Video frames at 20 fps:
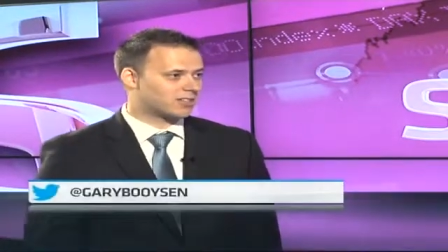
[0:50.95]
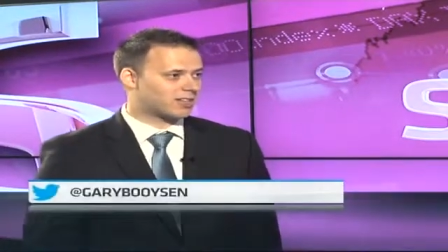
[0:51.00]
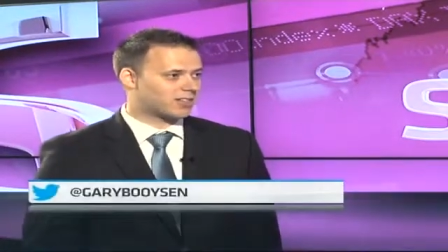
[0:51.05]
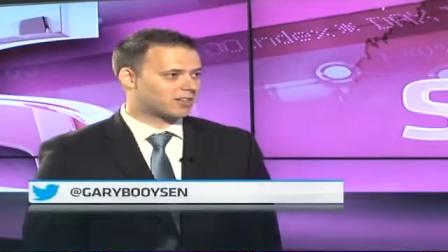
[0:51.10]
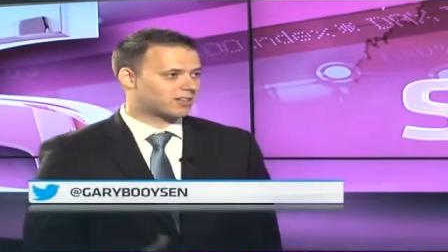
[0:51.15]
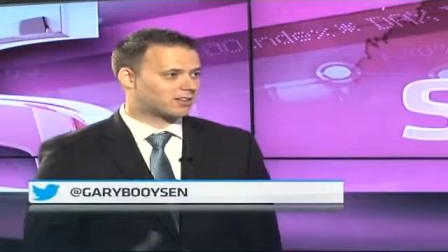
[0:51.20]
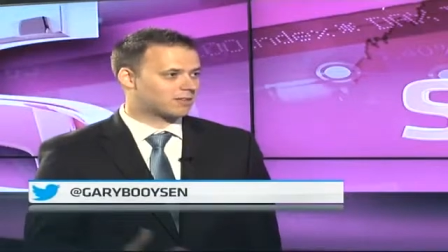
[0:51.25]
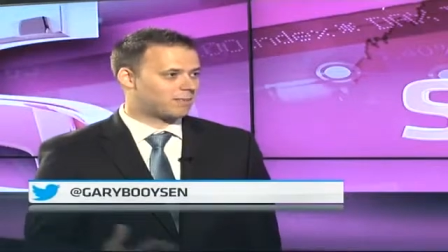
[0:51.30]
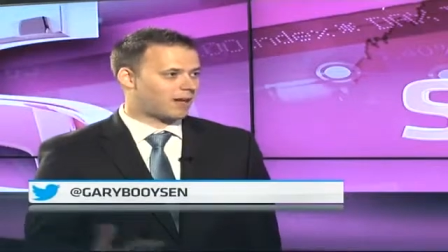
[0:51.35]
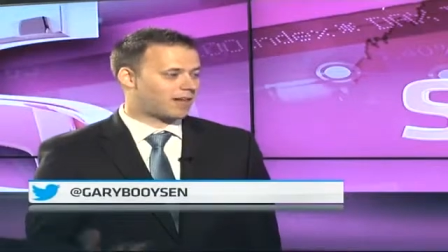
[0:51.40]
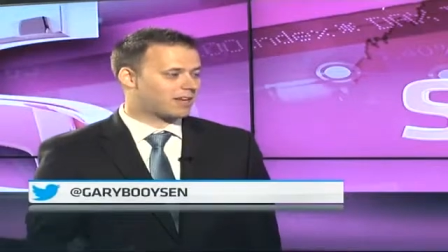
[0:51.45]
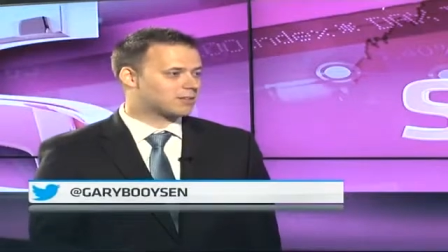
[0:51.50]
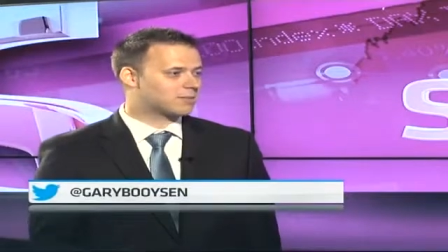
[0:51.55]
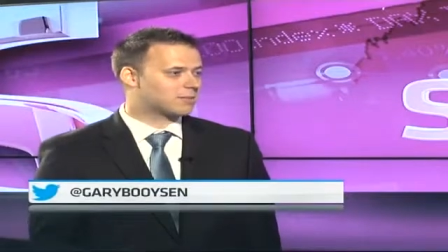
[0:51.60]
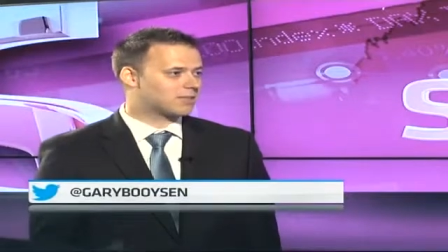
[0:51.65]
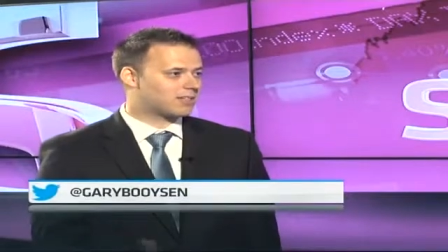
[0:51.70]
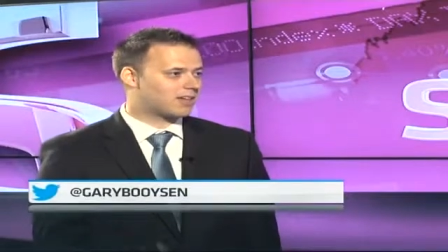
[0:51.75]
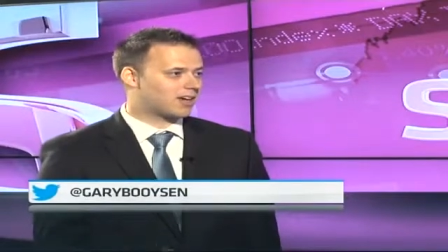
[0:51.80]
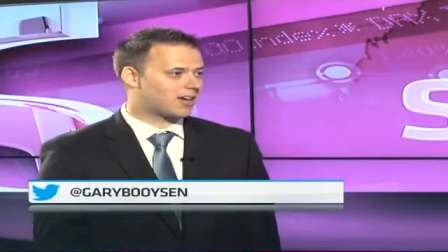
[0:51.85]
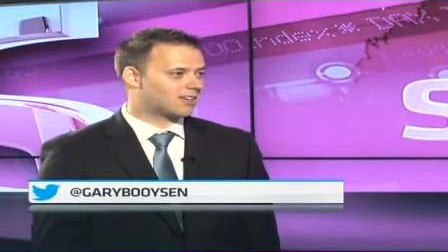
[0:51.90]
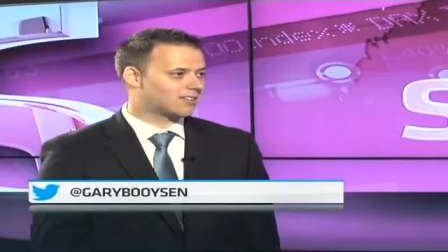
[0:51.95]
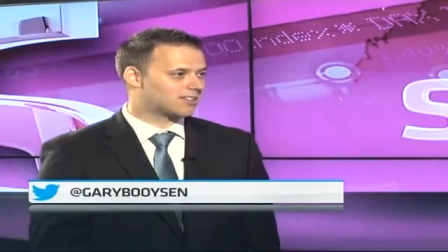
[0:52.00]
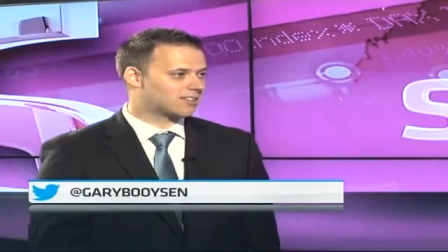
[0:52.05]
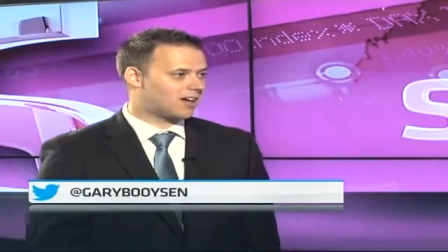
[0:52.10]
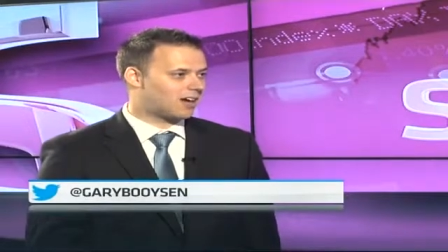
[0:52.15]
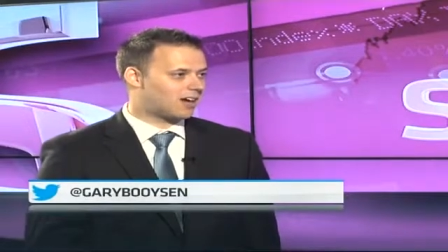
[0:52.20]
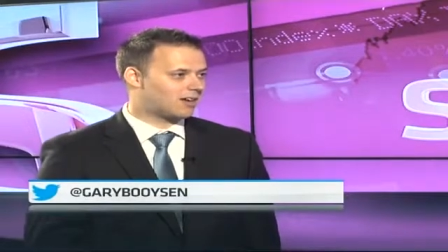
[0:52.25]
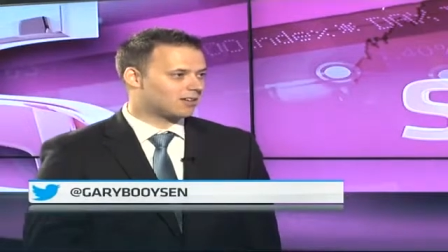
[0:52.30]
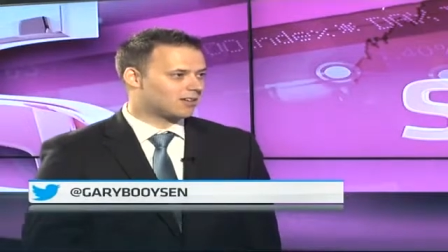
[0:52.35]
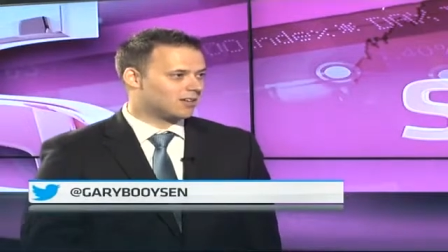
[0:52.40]
I think management here is
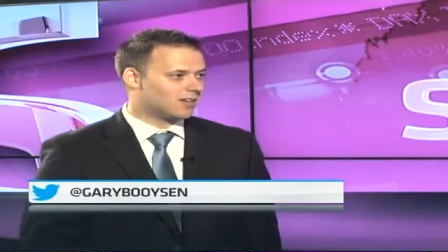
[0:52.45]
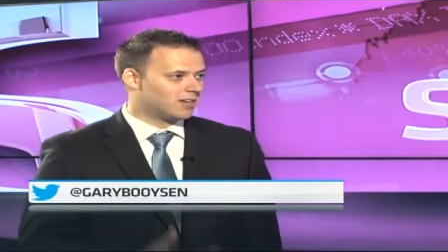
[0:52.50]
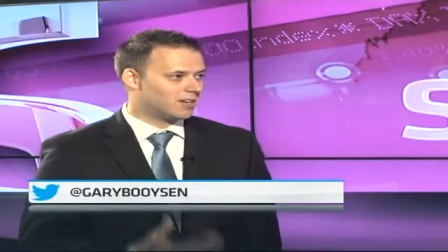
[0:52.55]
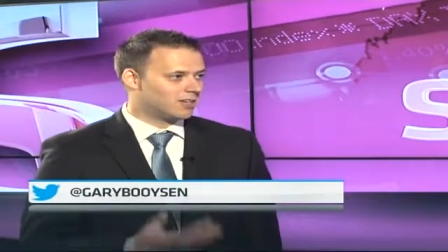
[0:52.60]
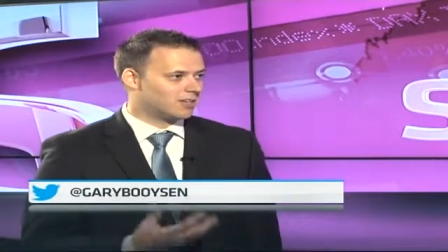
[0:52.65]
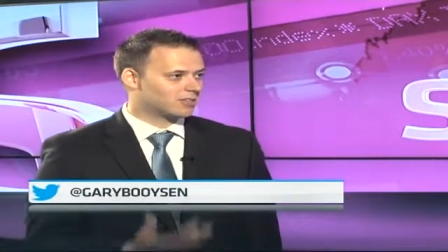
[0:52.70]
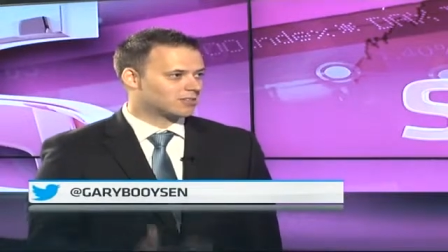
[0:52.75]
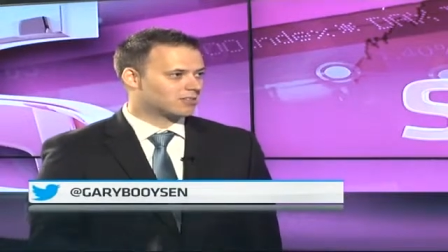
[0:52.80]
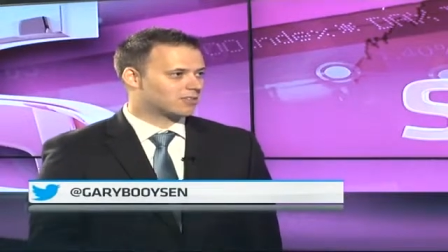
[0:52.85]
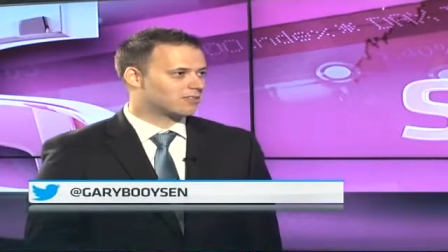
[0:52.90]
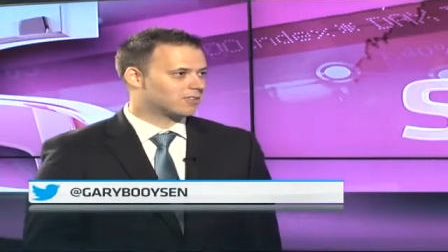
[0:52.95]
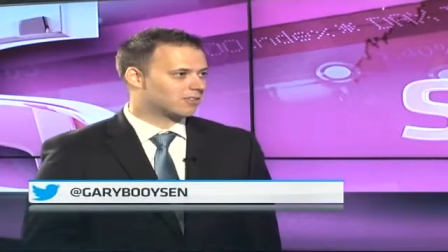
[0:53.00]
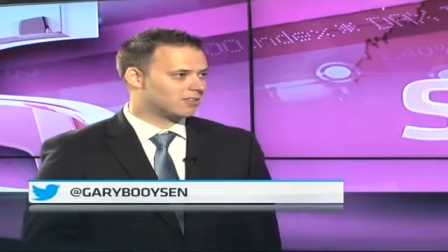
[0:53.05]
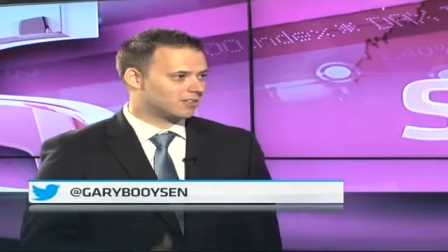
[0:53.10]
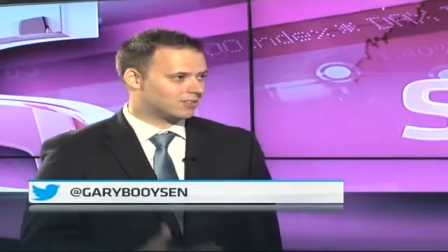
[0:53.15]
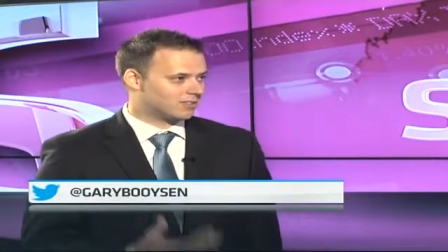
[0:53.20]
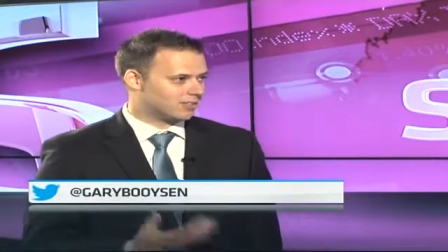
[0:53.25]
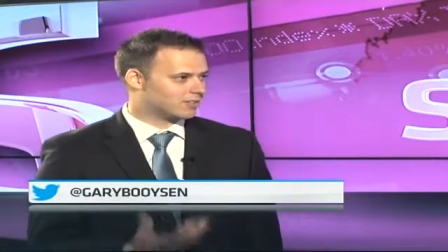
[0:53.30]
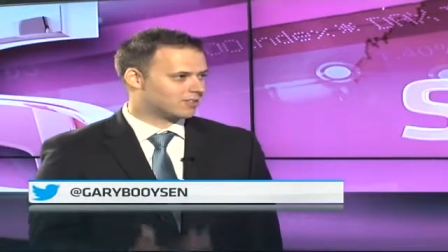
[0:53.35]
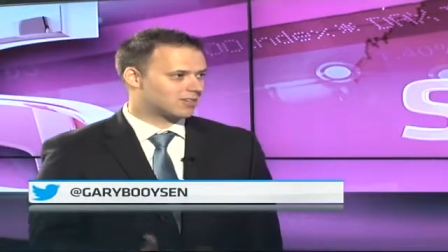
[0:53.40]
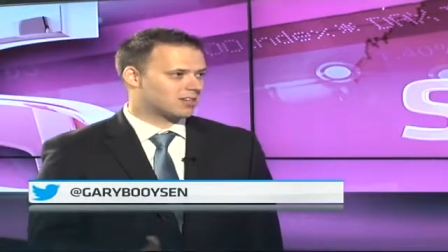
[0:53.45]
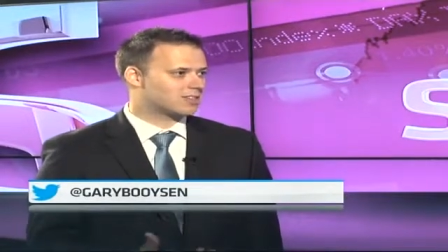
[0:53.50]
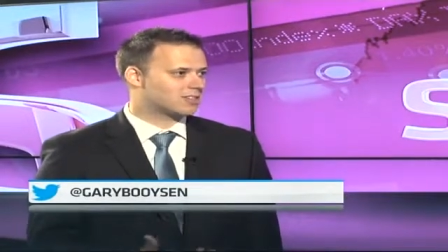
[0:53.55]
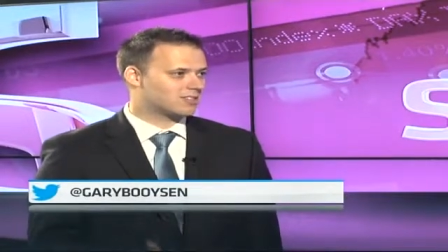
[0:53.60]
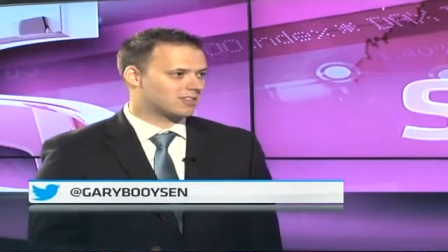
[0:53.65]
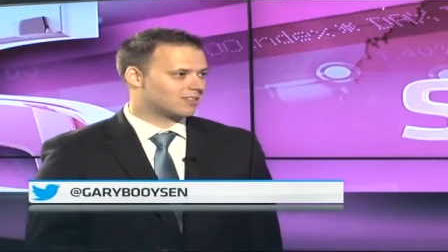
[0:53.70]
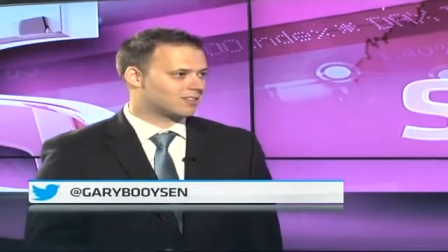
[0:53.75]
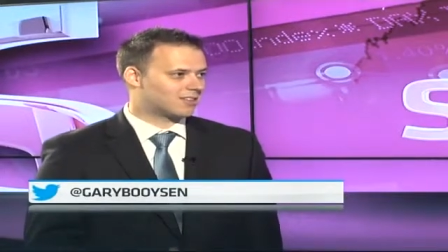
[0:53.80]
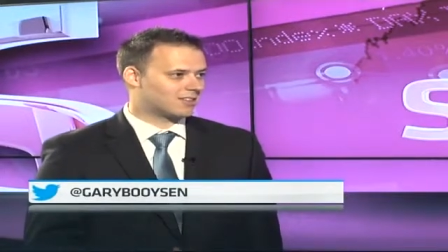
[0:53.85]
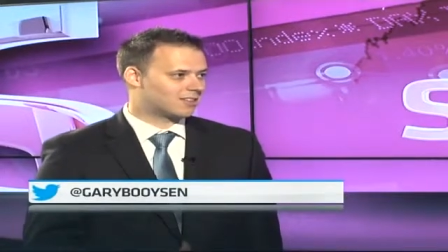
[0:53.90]
now, sort of entrenched
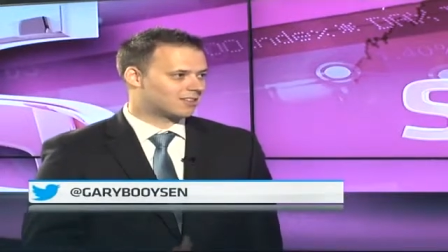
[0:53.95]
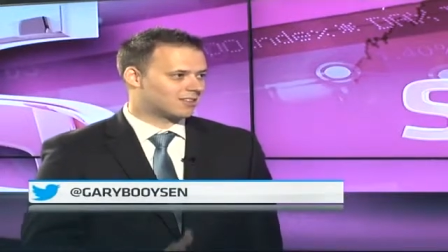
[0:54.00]
that